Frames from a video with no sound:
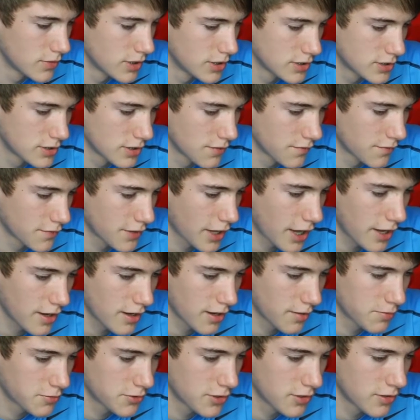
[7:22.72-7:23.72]
It's of
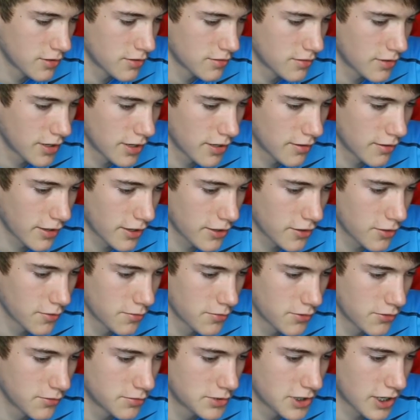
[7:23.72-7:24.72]
Kate Upton and like her
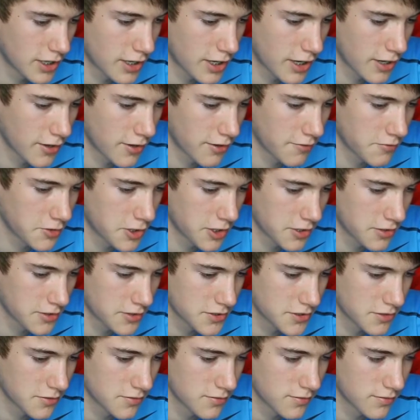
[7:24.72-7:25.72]
boobs hanging out and everything,
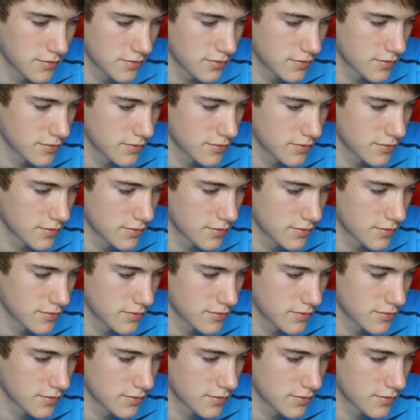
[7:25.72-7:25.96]
so.